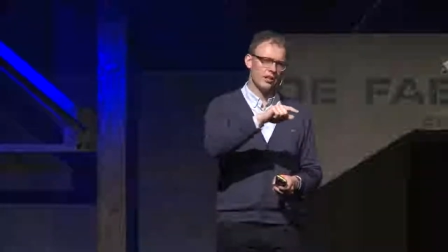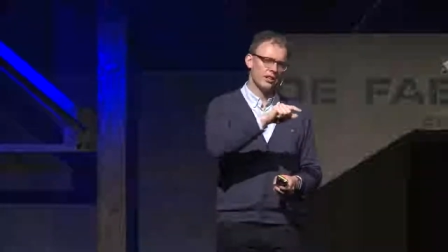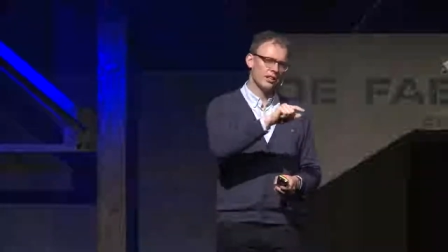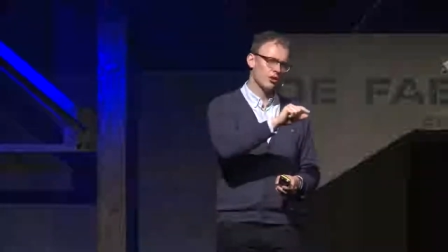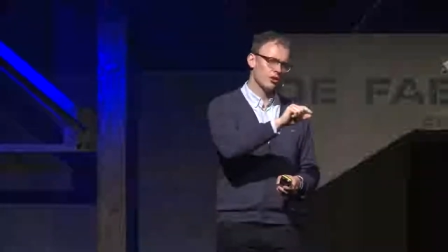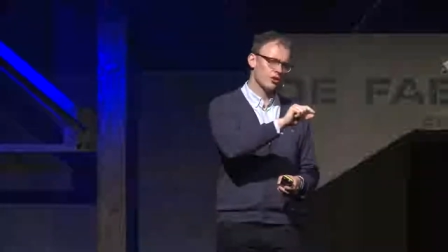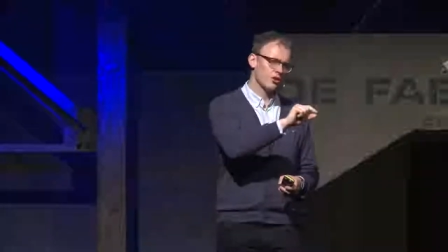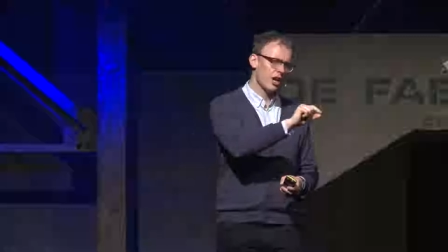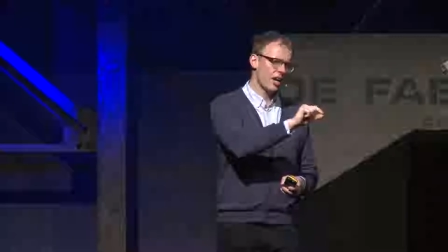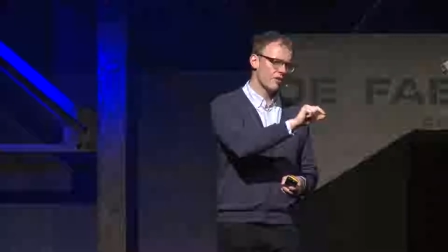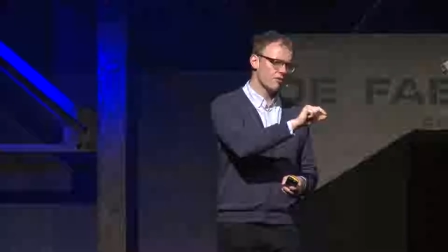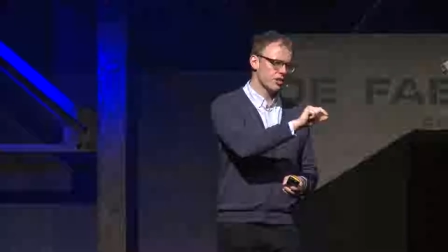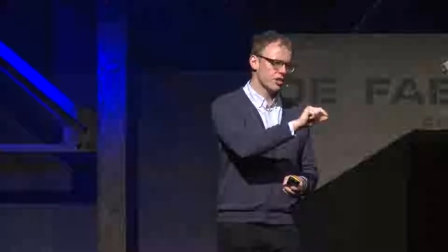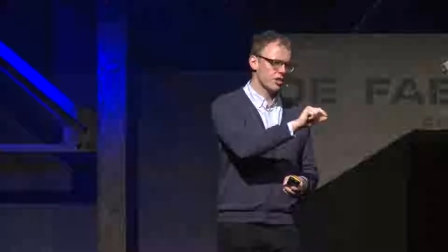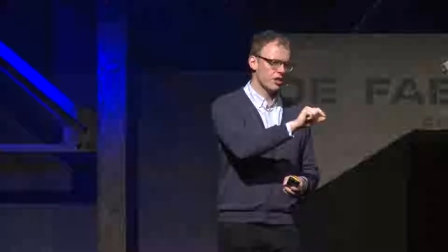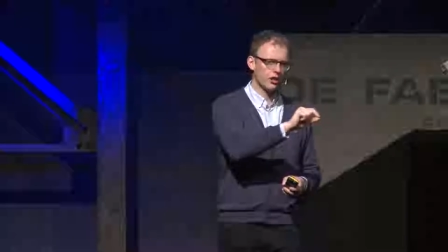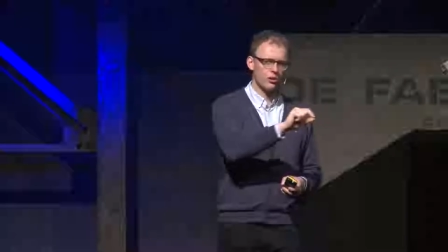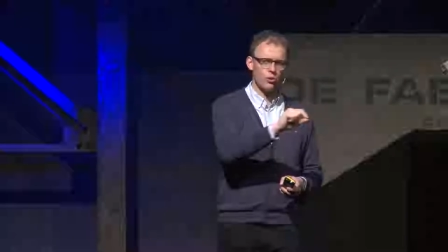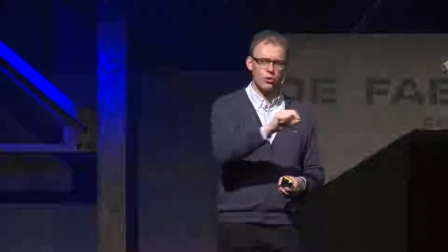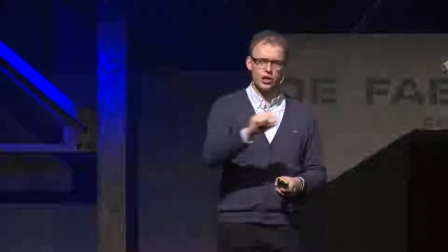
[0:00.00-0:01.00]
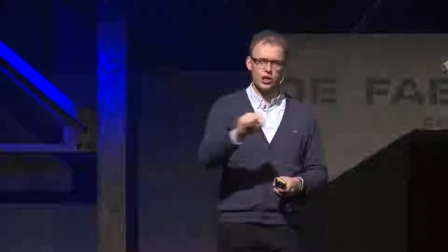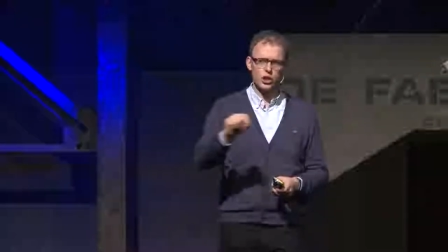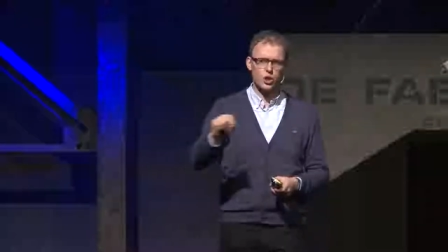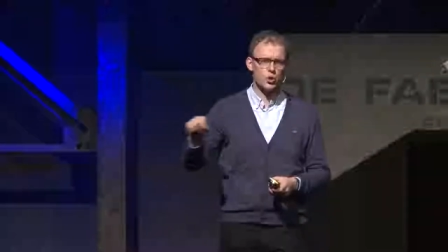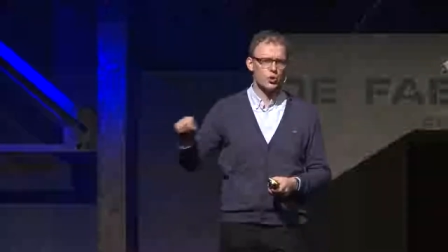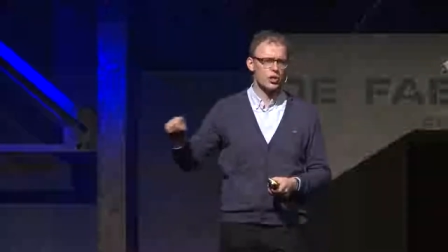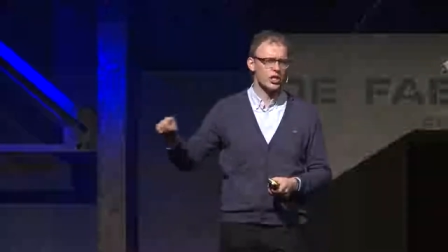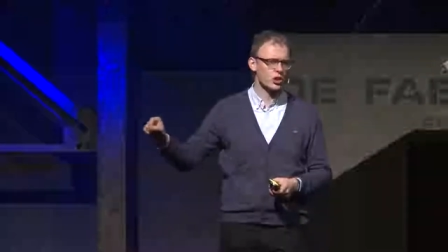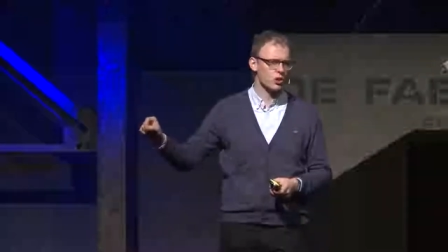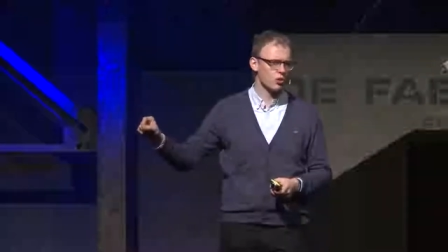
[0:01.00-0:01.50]
your drivers are going
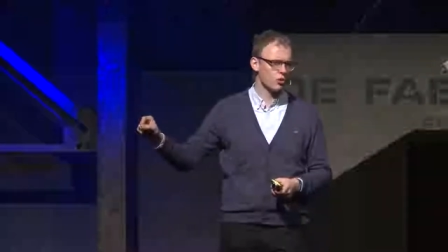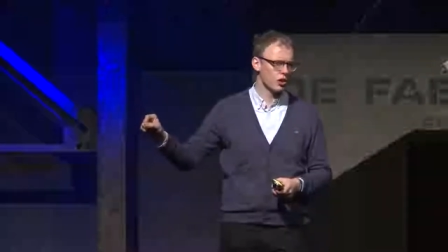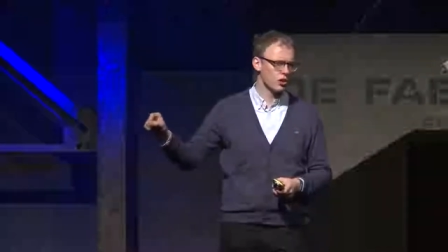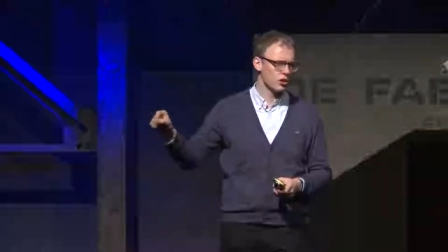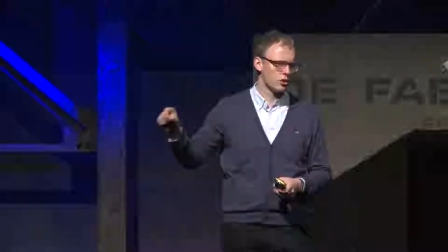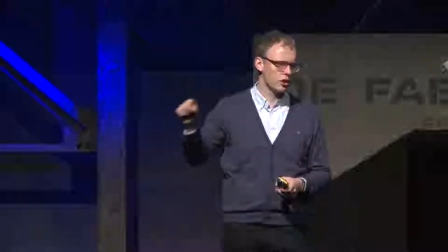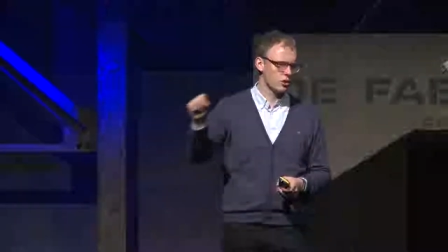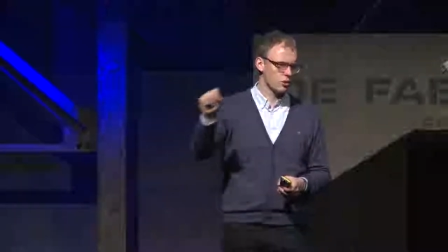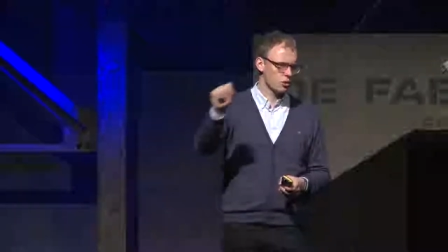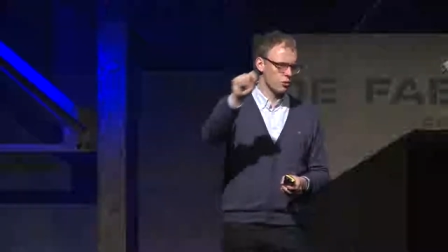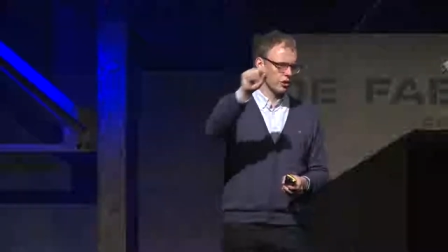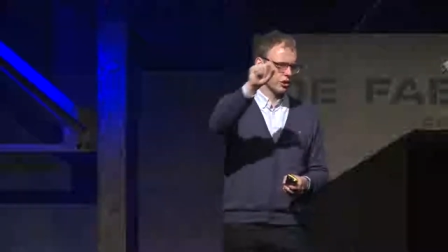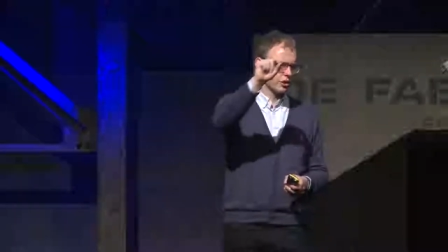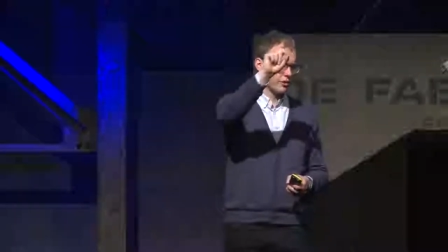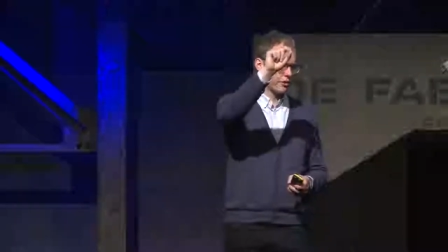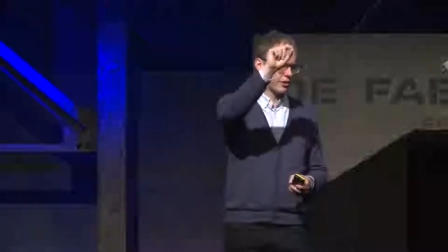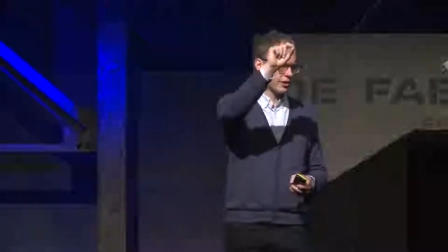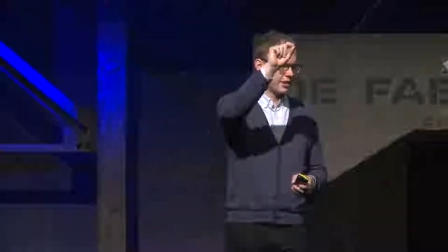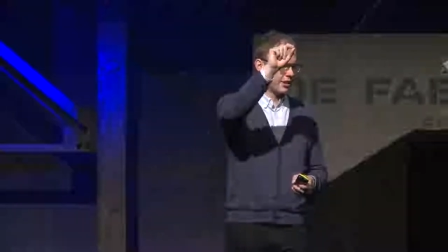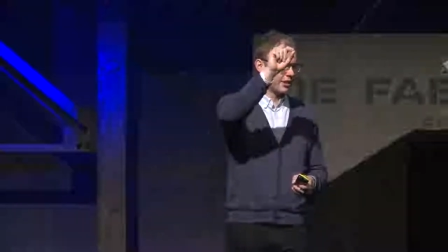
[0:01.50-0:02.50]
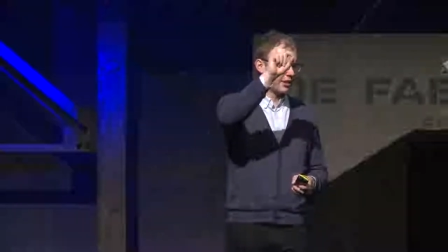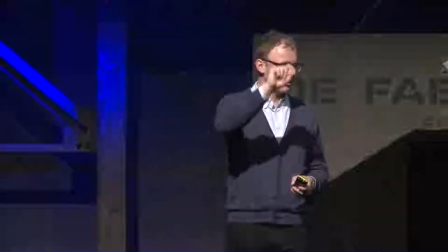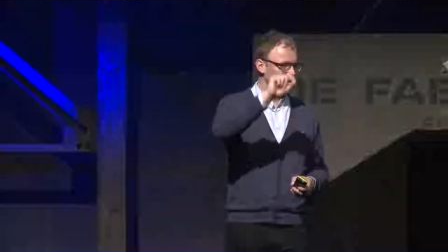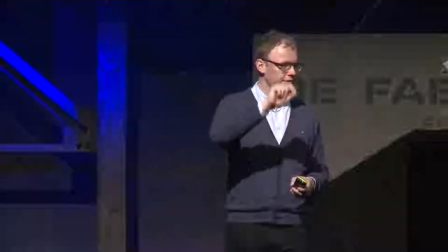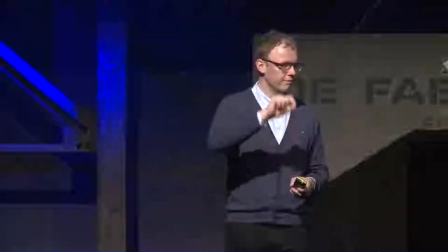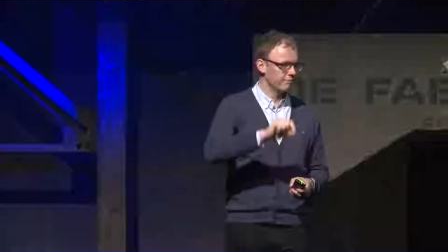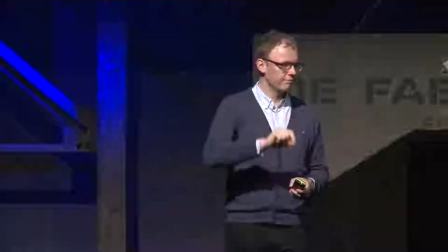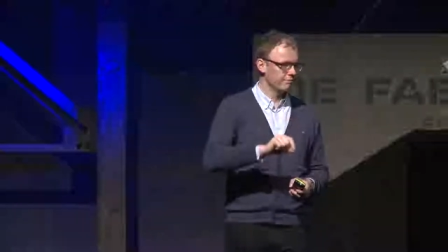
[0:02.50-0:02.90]
crisscross through a city